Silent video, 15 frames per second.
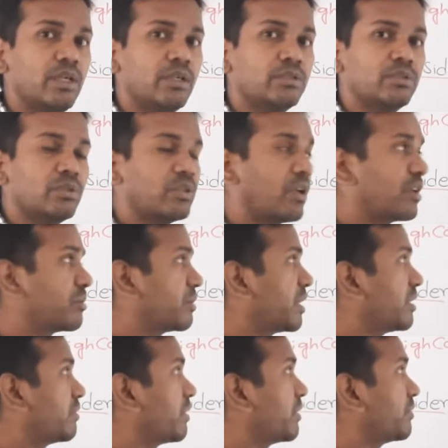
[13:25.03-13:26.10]
So
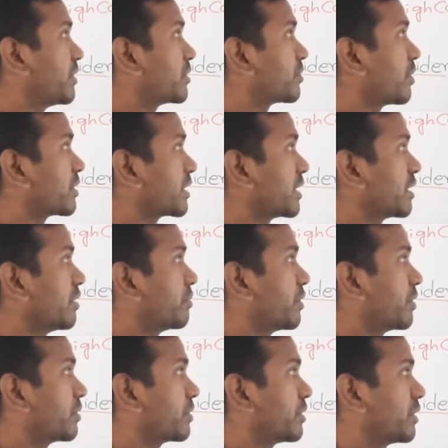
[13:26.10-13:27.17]
normally when we are talking
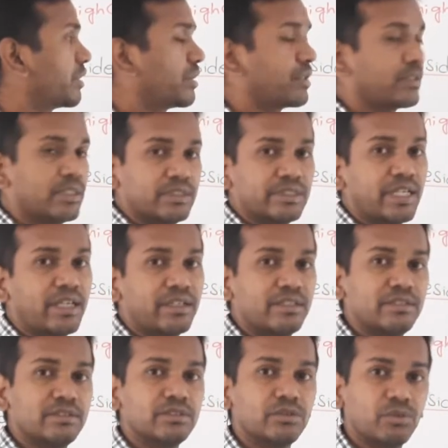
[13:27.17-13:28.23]
about the
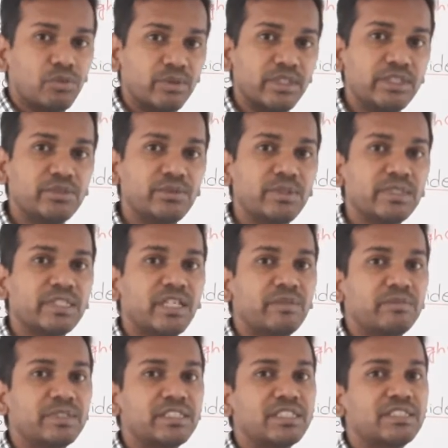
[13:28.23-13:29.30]
salaries, only during the
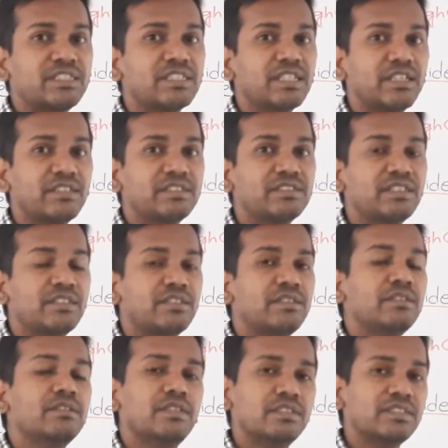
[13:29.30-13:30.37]
emergency
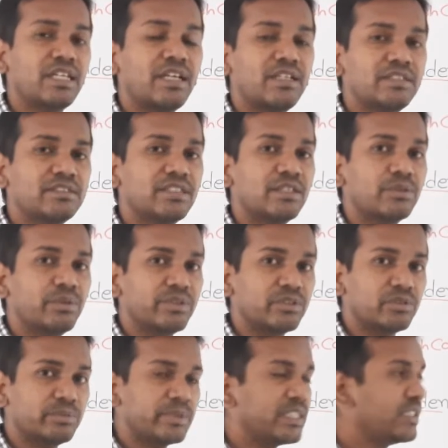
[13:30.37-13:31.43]
condition, the salaries are going
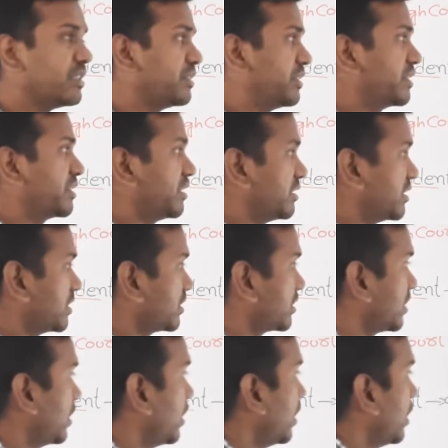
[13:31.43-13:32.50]
to be decreases.
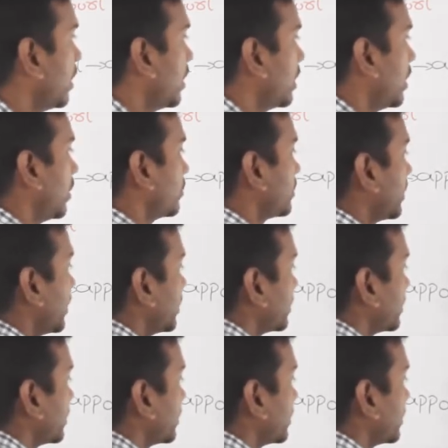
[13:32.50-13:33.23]
Now children,